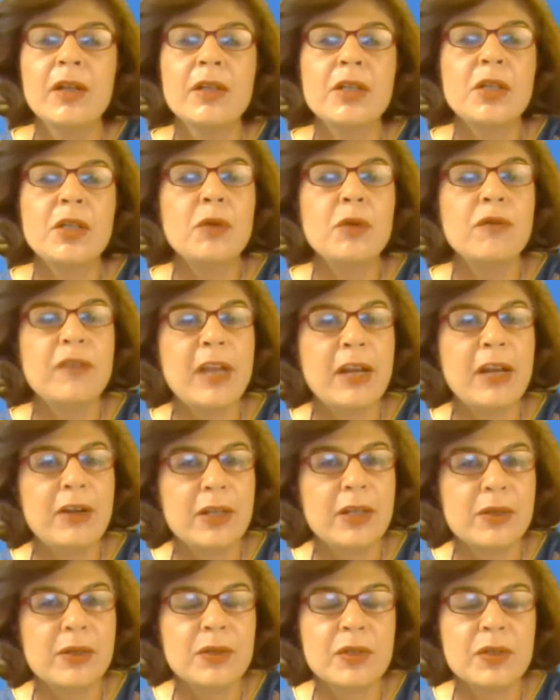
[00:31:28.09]
New
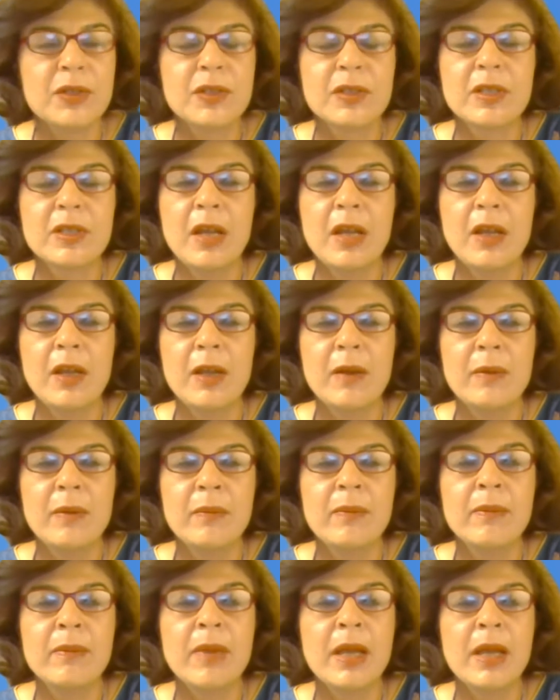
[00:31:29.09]
variants
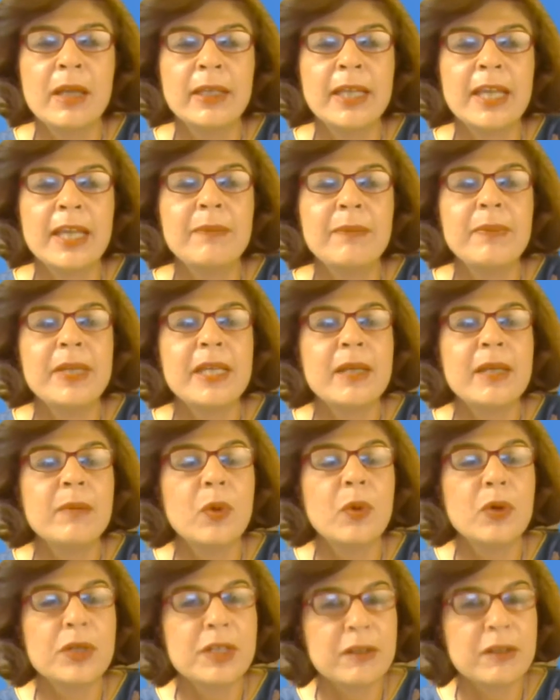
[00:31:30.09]
can be
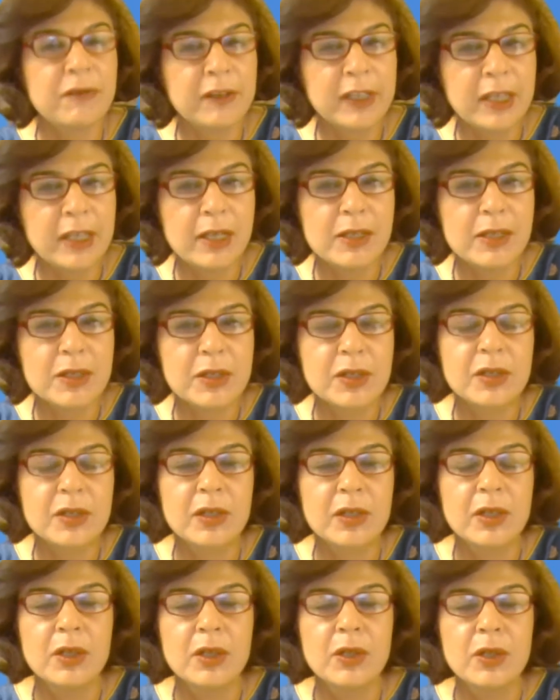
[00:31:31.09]
more difficult
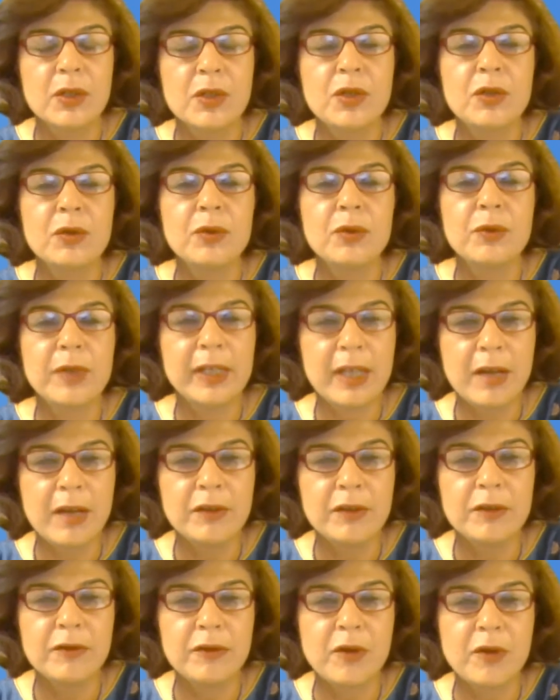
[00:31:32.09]
to
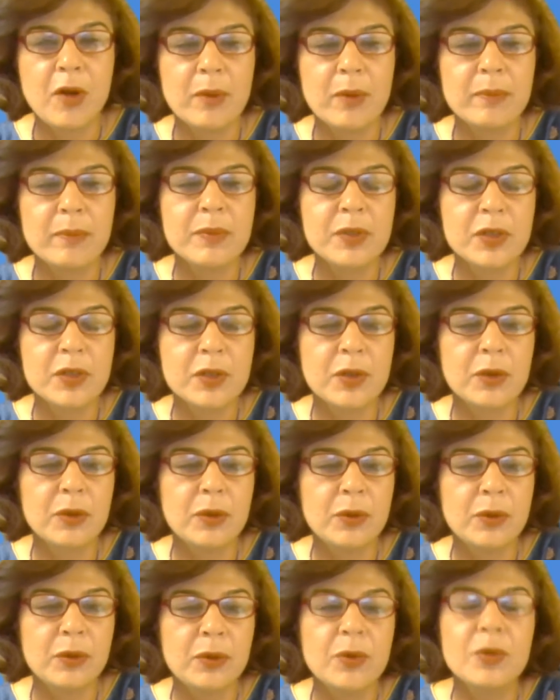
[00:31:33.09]
recover from.
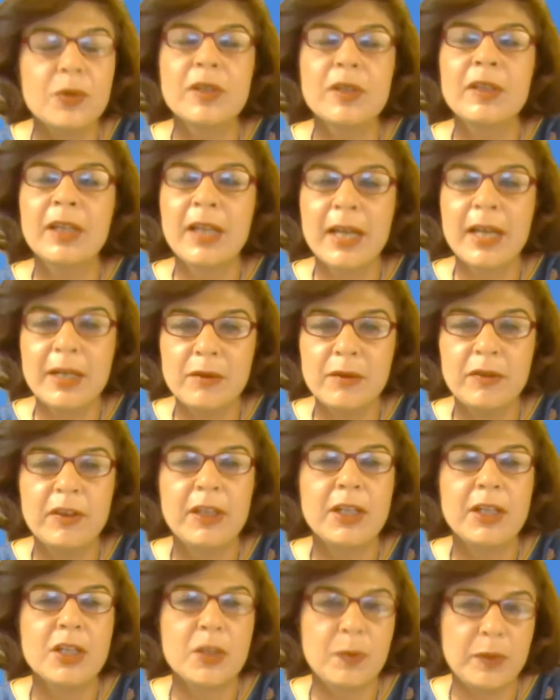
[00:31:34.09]
So those are the kind of
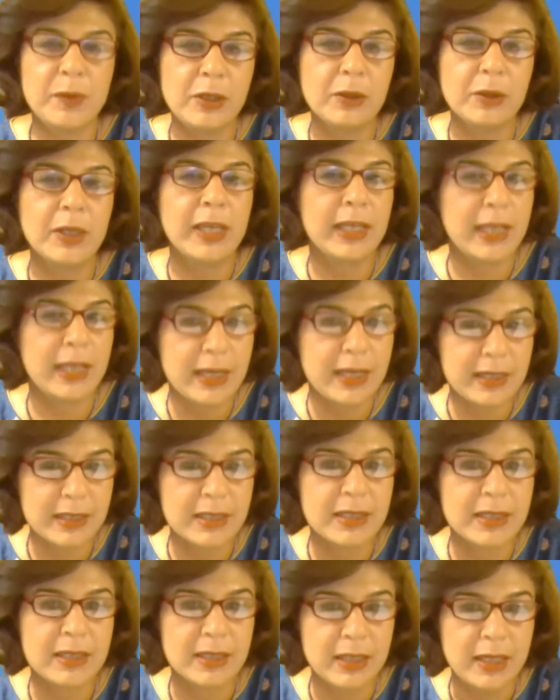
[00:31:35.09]
things we're looking at.